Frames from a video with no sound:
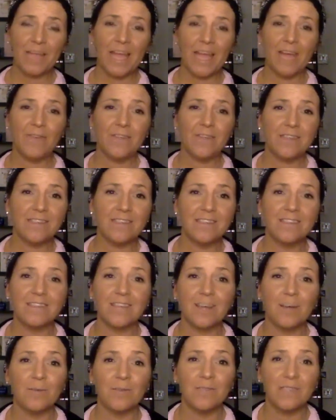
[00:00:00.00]
Ever
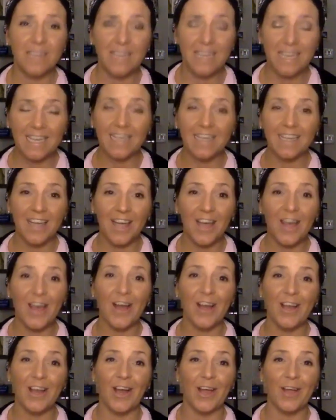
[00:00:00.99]
since I was a little
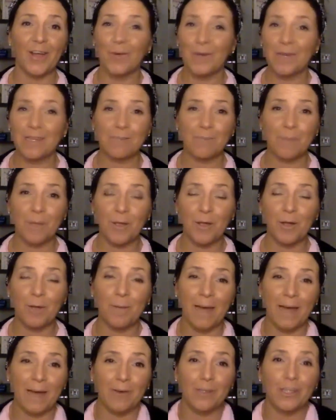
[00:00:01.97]
girl, I always spoke
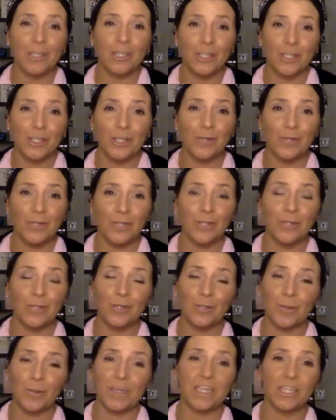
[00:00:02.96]
about
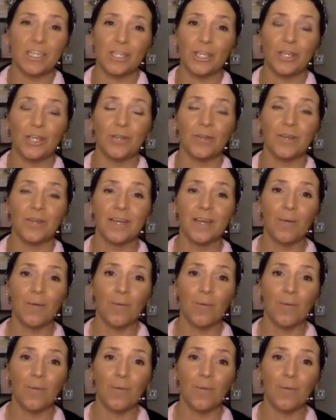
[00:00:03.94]
2222.